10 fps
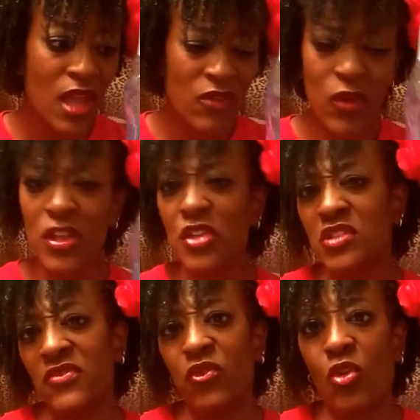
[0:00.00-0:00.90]
I've only
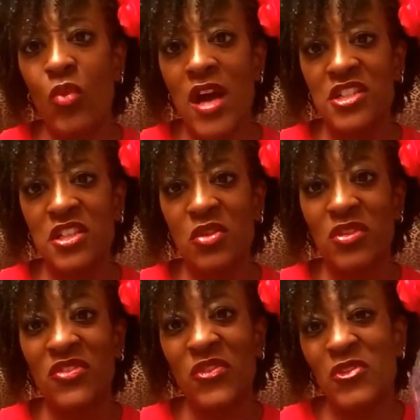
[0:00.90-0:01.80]
used it for a wash and go.
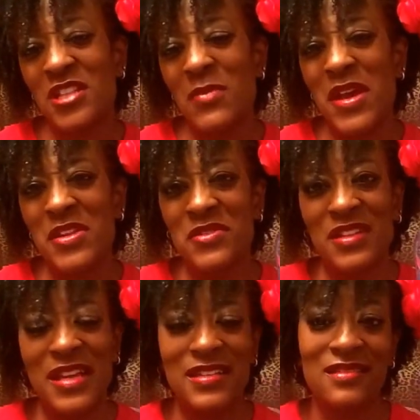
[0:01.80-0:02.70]
And the first time I used
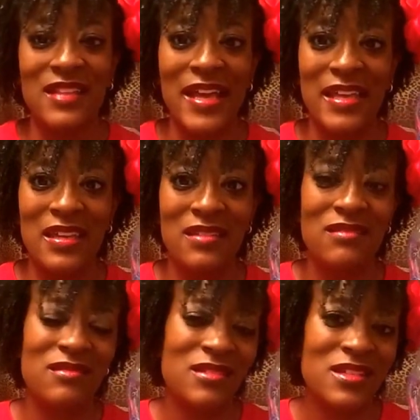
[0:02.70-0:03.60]
it, I didn't like it
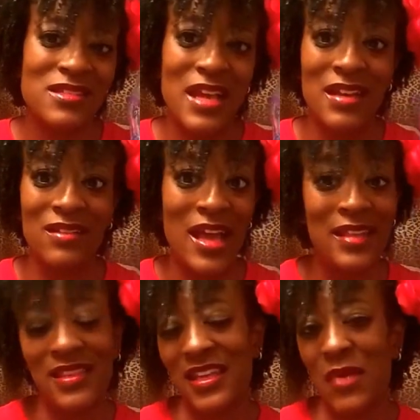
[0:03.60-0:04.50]
because I don't. I
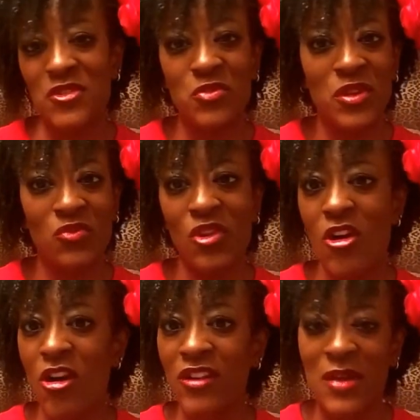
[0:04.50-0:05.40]
think I was doing it
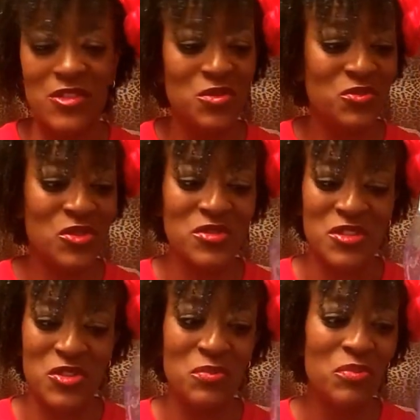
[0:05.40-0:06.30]
wrong and I was using
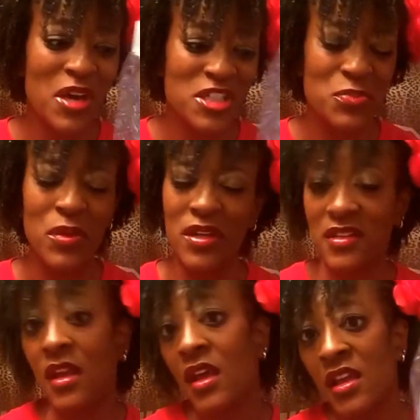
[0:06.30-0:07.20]
too much.
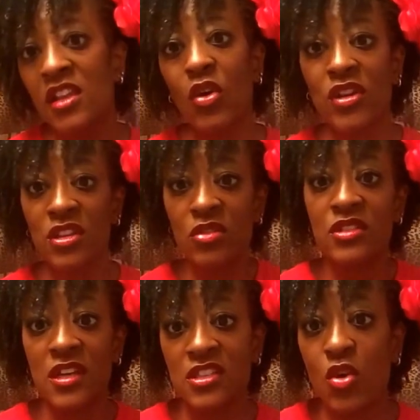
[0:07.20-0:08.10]
But you know, a little
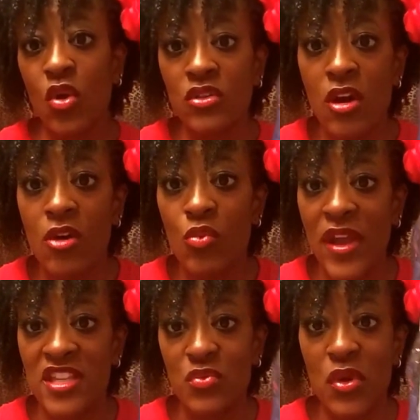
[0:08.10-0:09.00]
does go a long
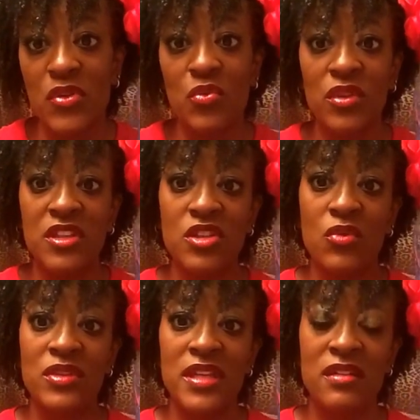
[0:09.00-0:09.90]
way as well. You really
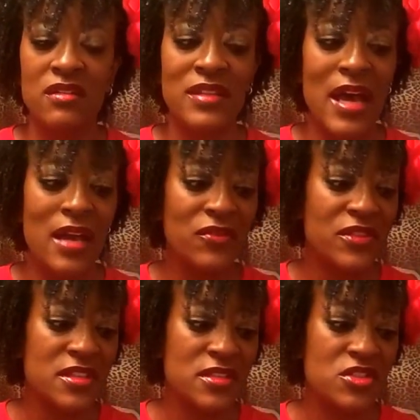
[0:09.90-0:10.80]
don't need a lot of
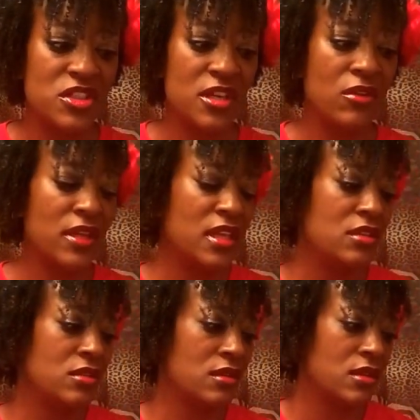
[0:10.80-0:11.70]
this gel
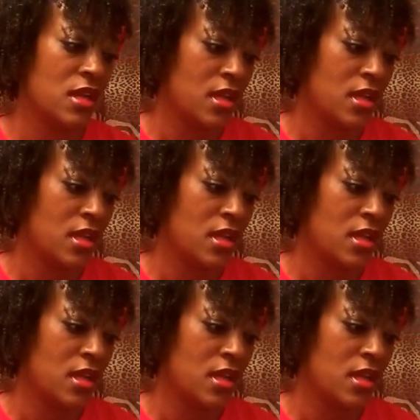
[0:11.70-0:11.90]
either.